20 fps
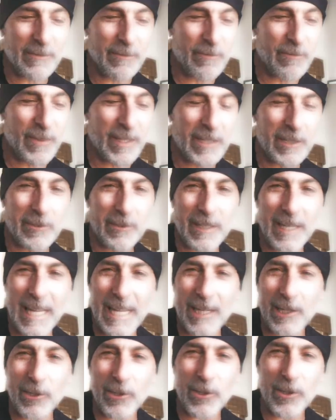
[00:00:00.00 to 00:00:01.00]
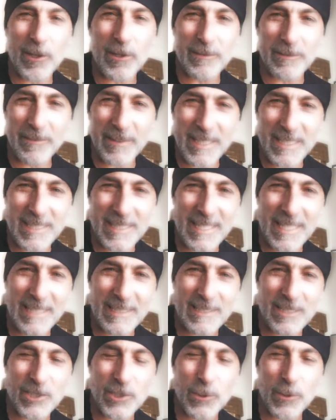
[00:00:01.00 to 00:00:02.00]
fear and anger and all of these
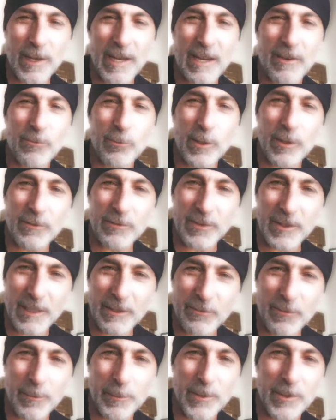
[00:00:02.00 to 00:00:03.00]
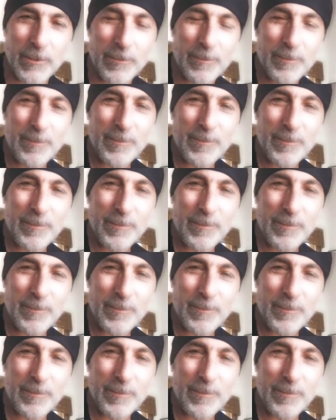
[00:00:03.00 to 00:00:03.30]
things that you have will flee from you.